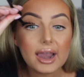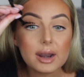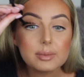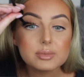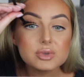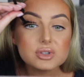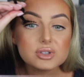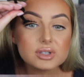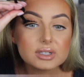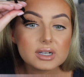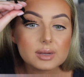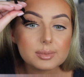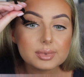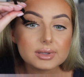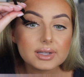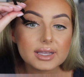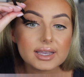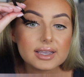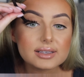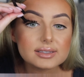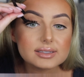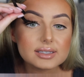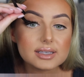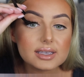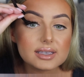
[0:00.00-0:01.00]
I'm just going to
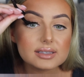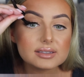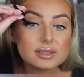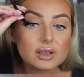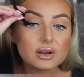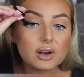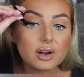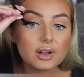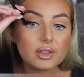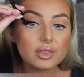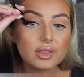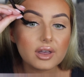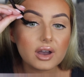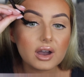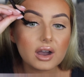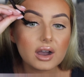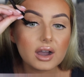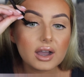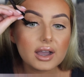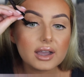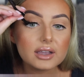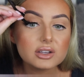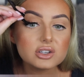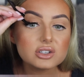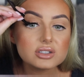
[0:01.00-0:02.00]
place these on the
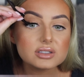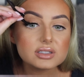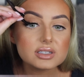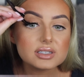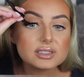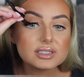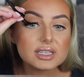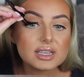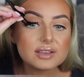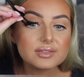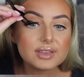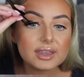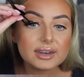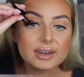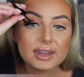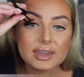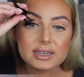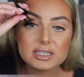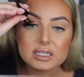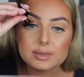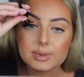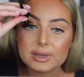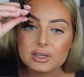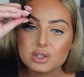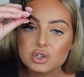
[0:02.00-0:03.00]
eye just to see if they
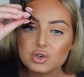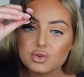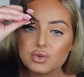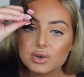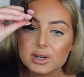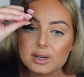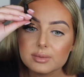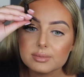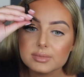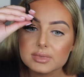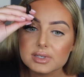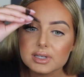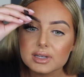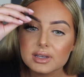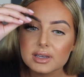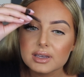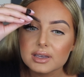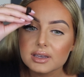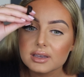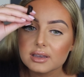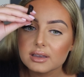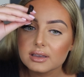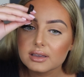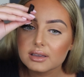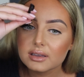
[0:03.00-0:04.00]
need to be trimmed.
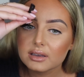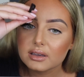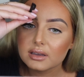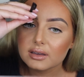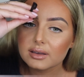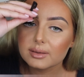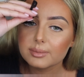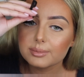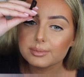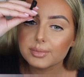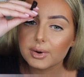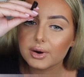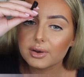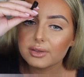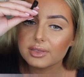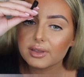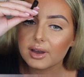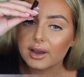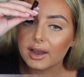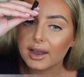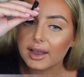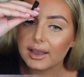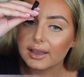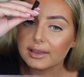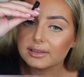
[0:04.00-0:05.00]
Both
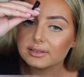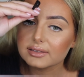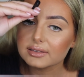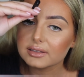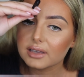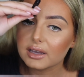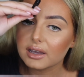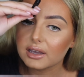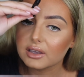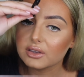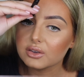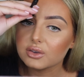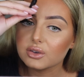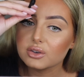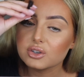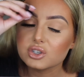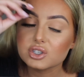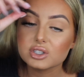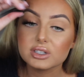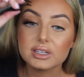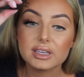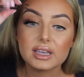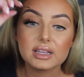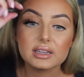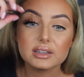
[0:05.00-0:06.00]
eyes are
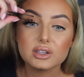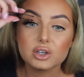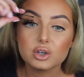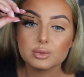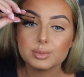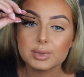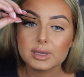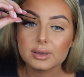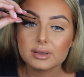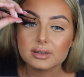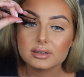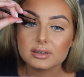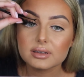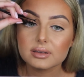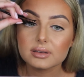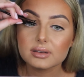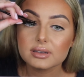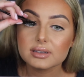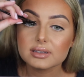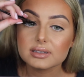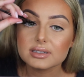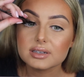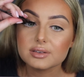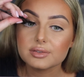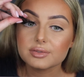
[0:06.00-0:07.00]
usually a little bit
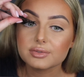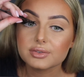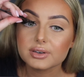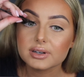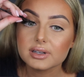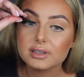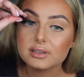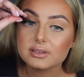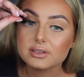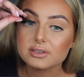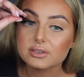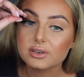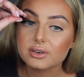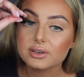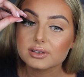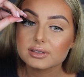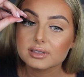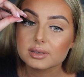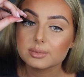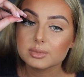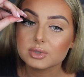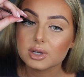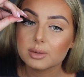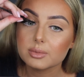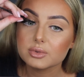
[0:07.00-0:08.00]
different, so
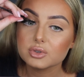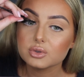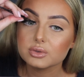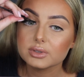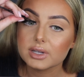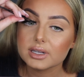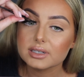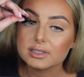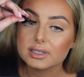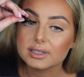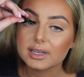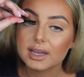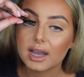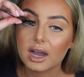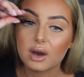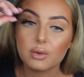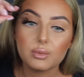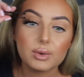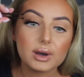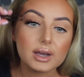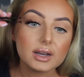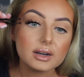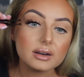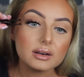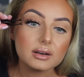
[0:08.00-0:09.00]
sometimes you'll need to cut
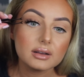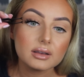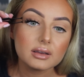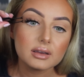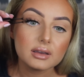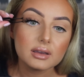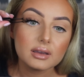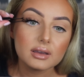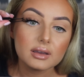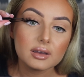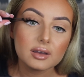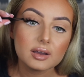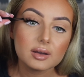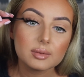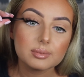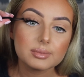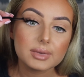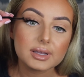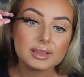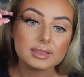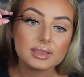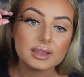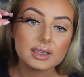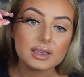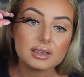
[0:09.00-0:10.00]
one.
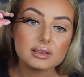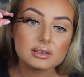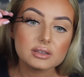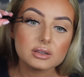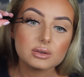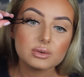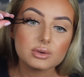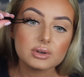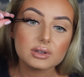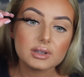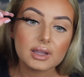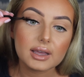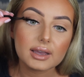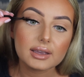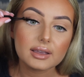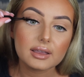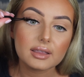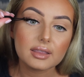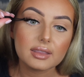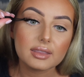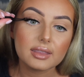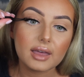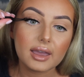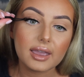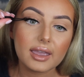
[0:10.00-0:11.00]
But these look
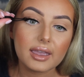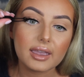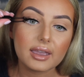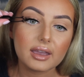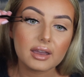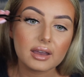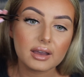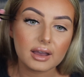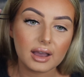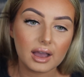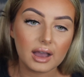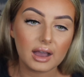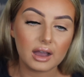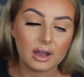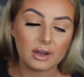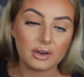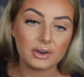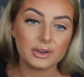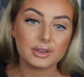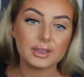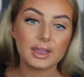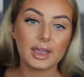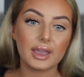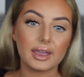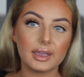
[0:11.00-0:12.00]
like they are
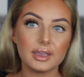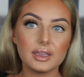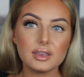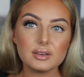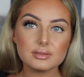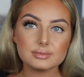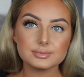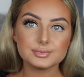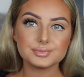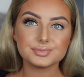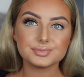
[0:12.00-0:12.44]
okay.